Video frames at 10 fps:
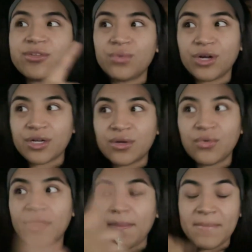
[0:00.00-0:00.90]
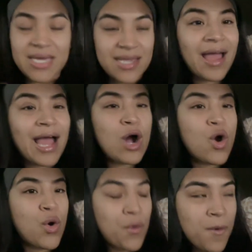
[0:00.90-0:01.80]
work with me at
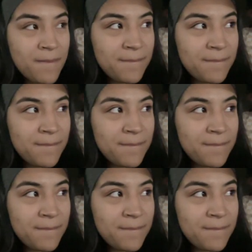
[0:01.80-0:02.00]
home.